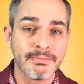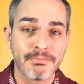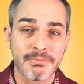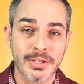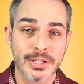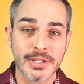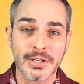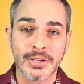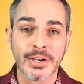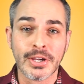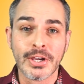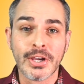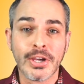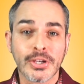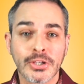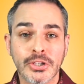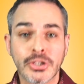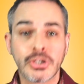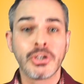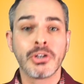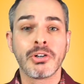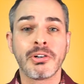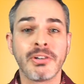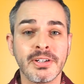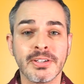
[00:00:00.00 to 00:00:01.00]
the
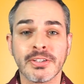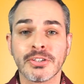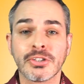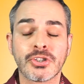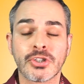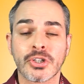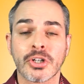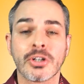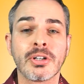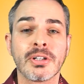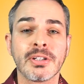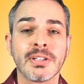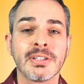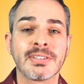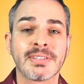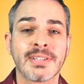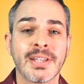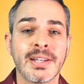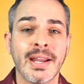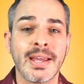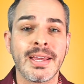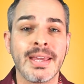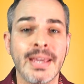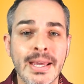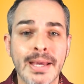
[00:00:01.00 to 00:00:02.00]
curious journalist
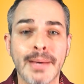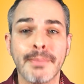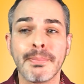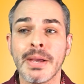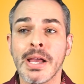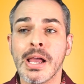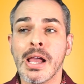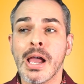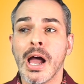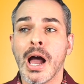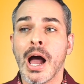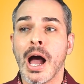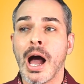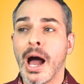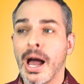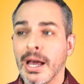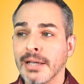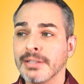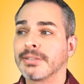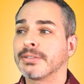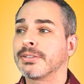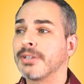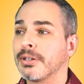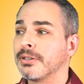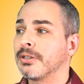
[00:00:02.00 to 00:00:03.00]
that I am, I
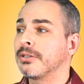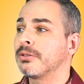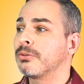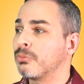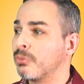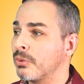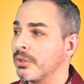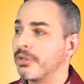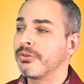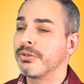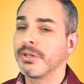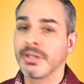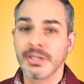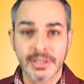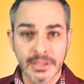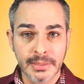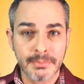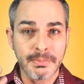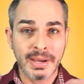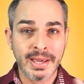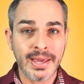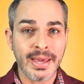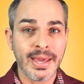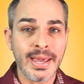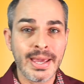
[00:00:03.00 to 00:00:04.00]
started wondering in
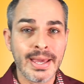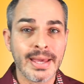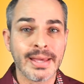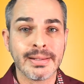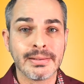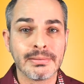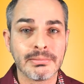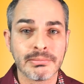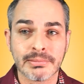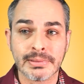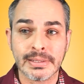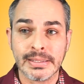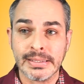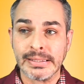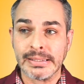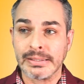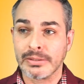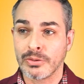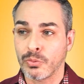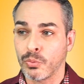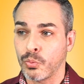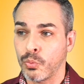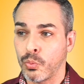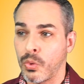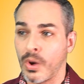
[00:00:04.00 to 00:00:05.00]
my head, like,
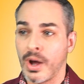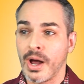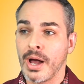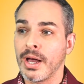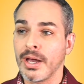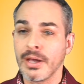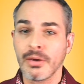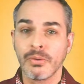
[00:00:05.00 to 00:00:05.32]
why